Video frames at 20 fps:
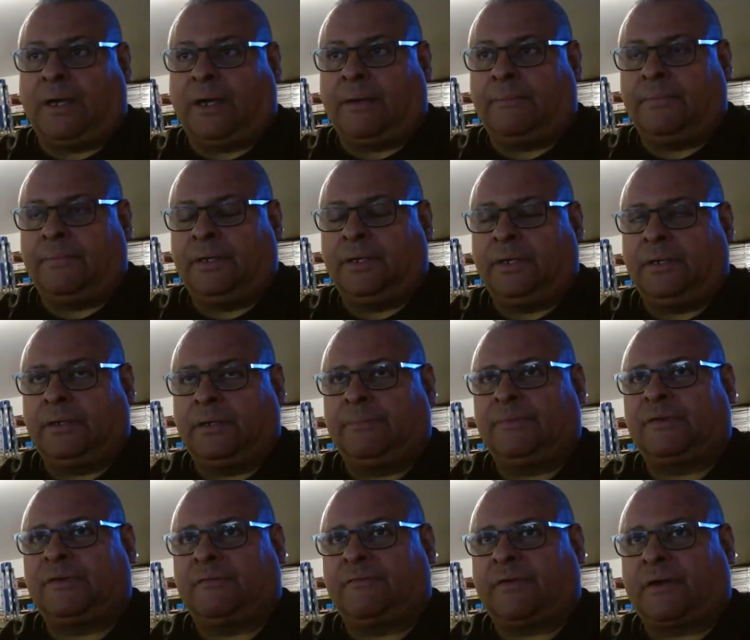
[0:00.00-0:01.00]
I mean, let
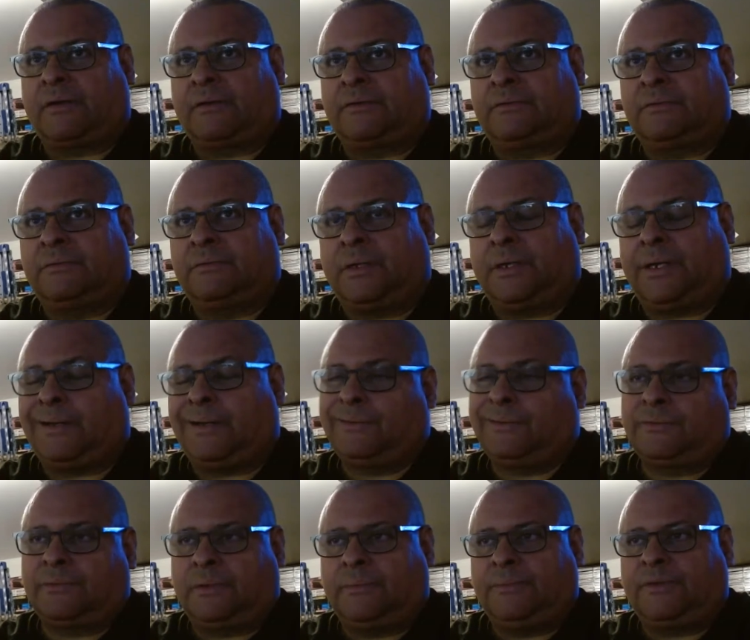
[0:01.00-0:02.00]
me see if I could.
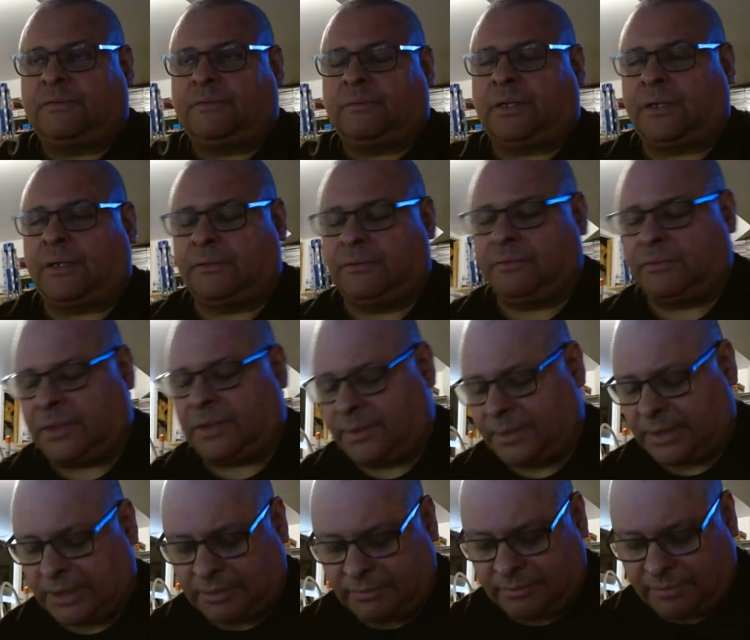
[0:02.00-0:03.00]
Let me see what I'll do. I'm
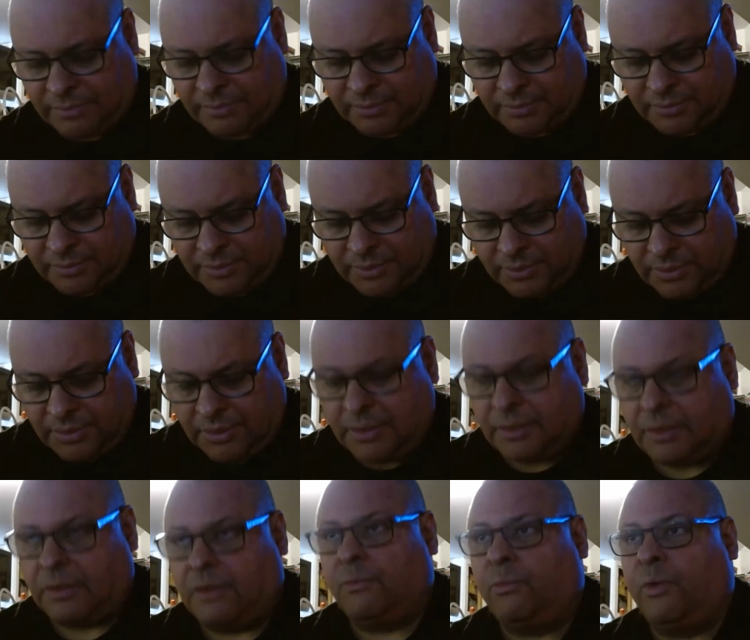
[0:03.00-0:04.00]
not gonna.
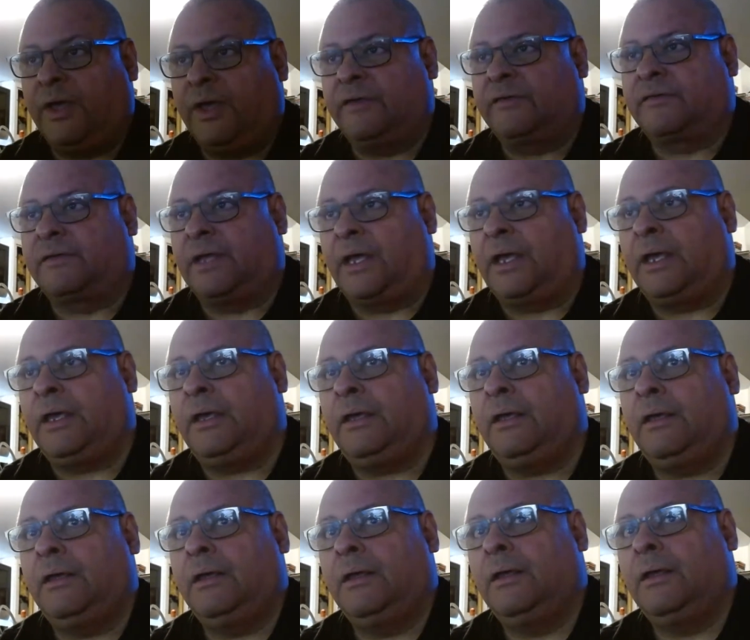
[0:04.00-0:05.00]
On
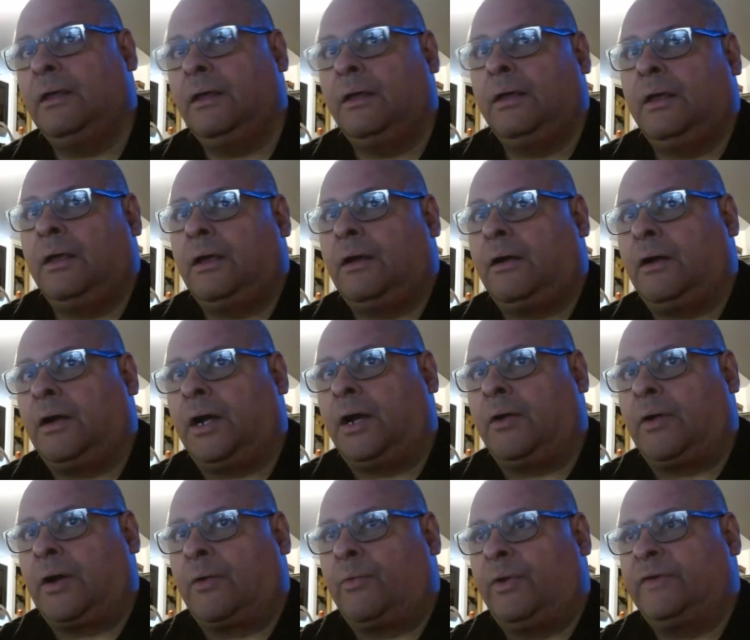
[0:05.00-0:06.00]
Wednesday,
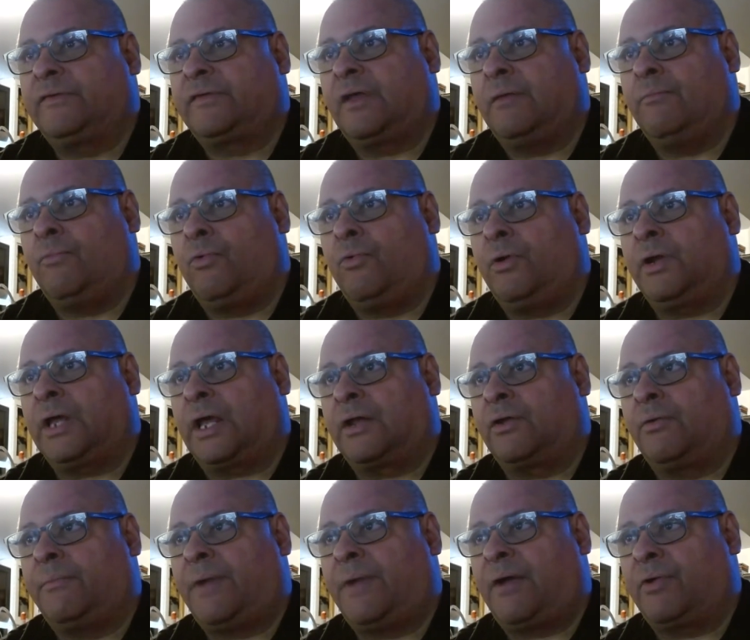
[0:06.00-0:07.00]
around Wednesday morning, I
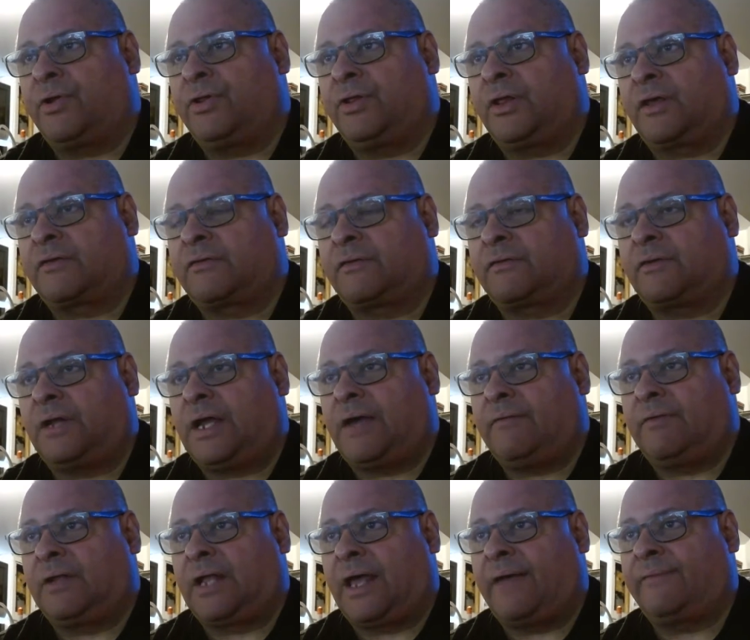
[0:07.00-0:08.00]
know Married DX is gonna
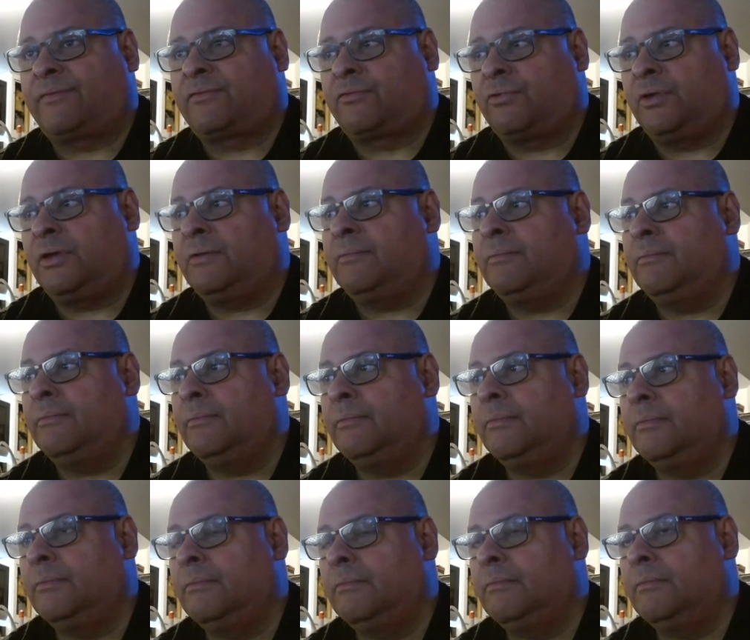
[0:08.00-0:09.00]
have a live stream.
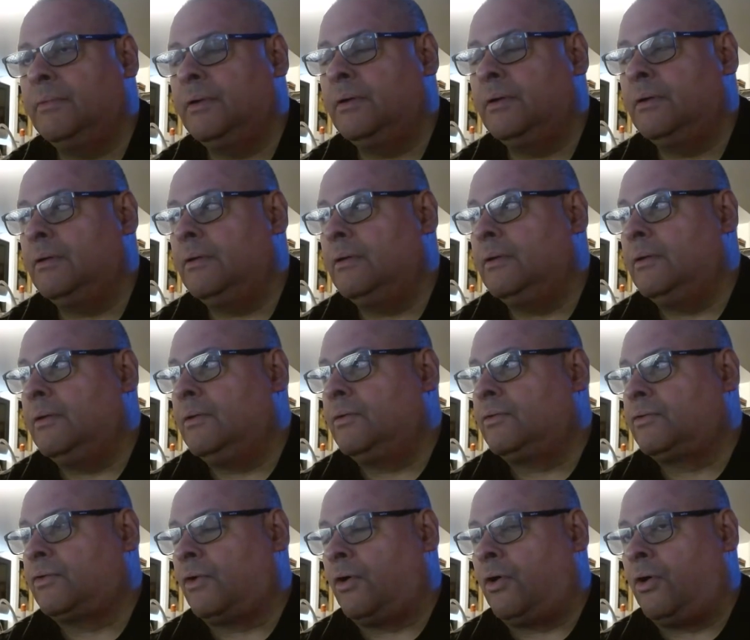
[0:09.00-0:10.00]

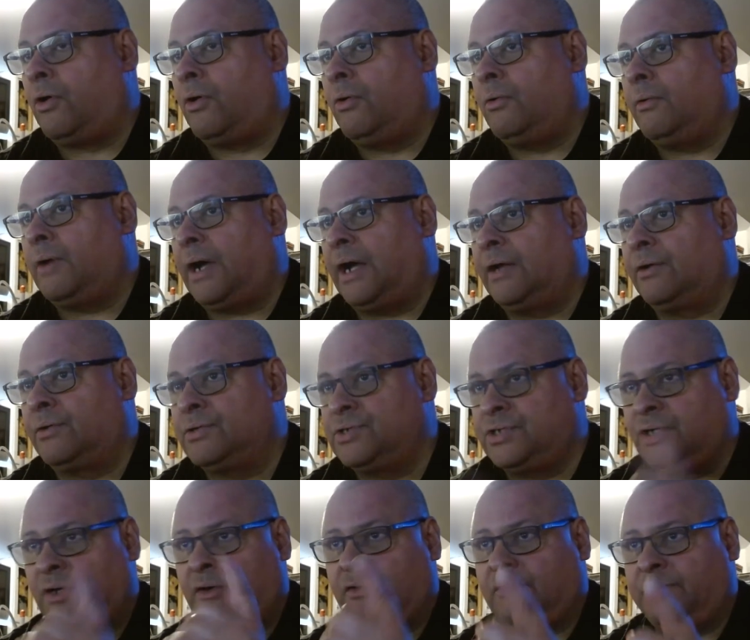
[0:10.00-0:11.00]
So I know
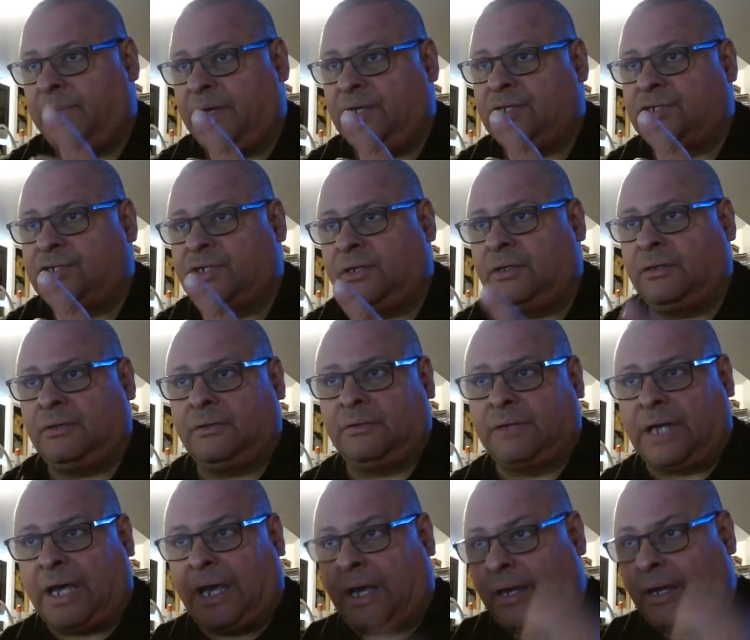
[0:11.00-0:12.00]
Jill's mentioned
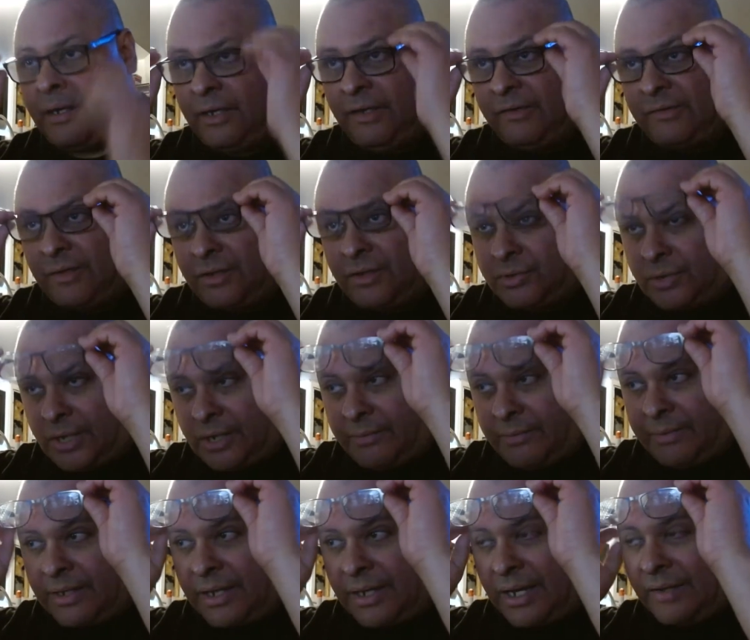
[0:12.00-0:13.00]
that he's gonna try to
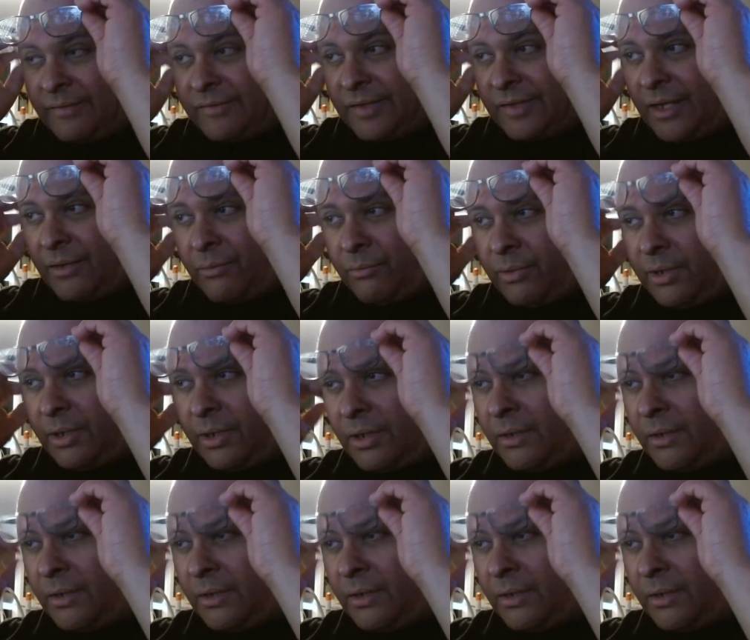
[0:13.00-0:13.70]
make contact with.